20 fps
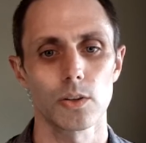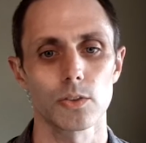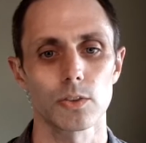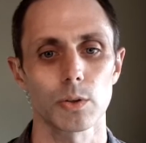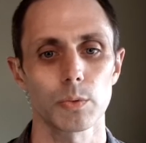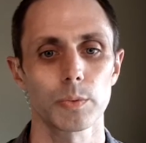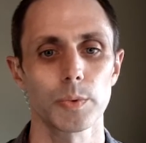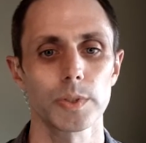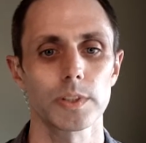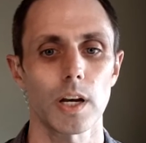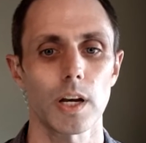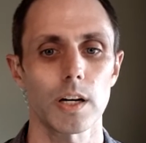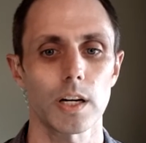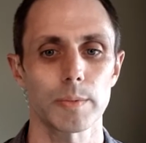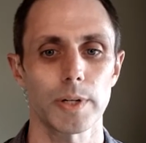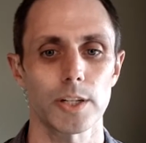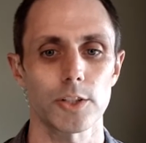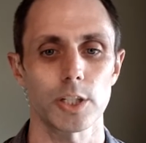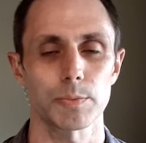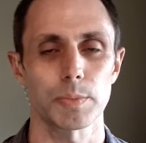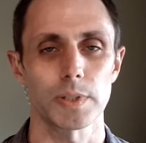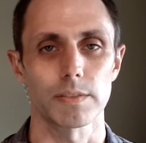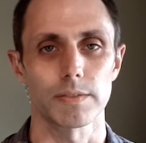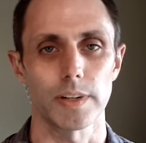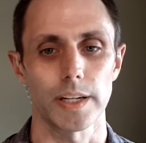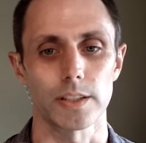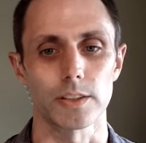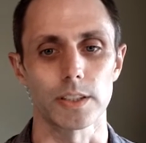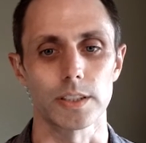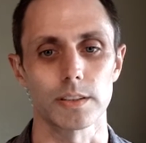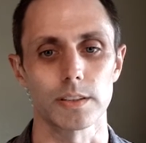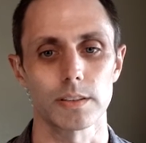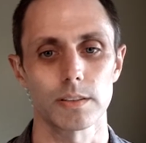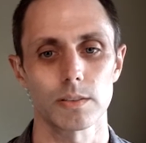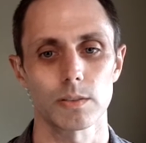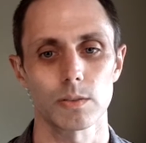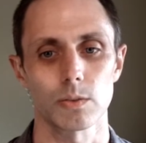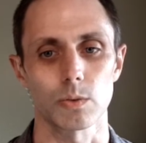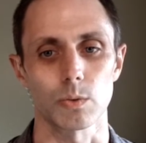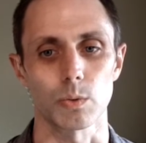So when we talk about shipping Vagrant,
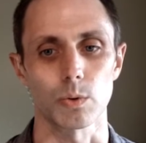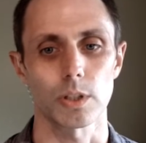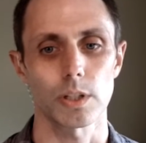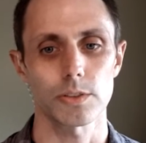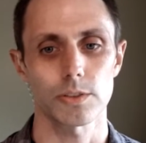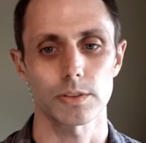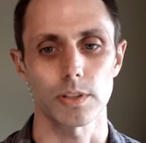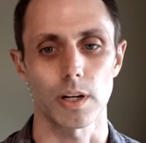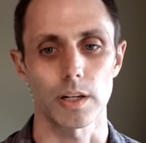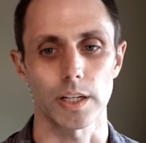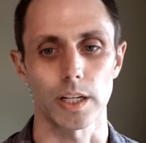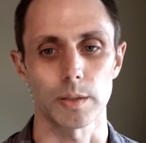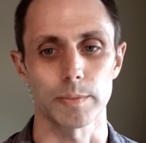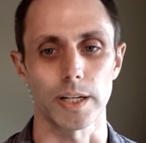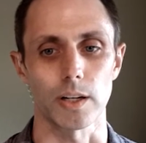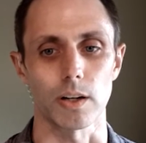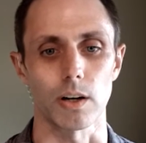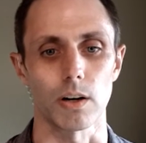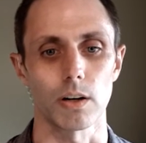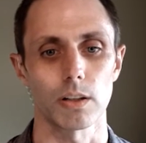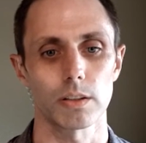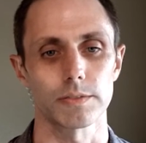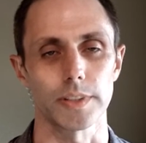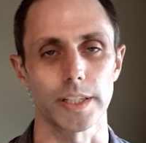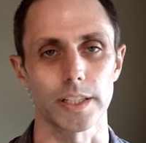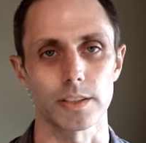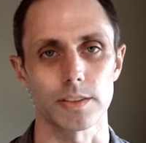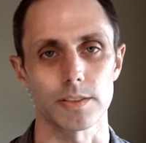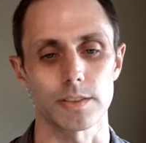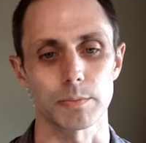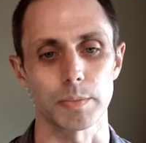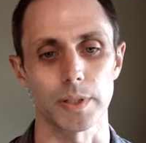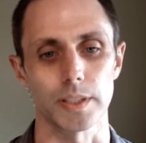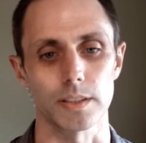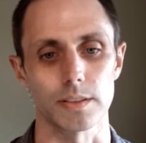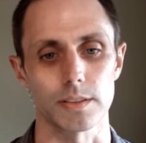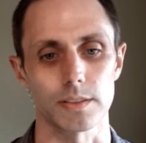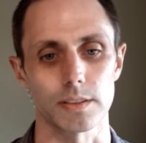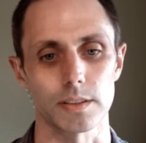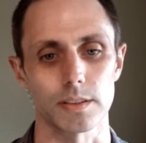we're also talking about all of Vagrant's
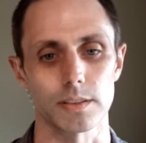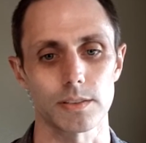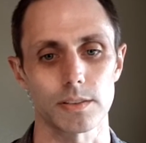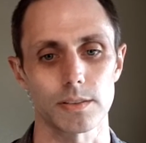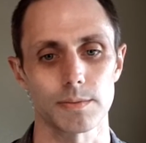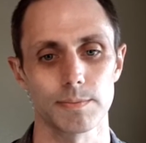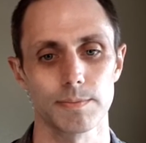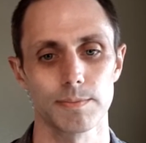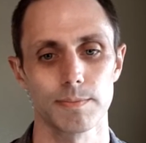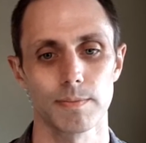dependencies.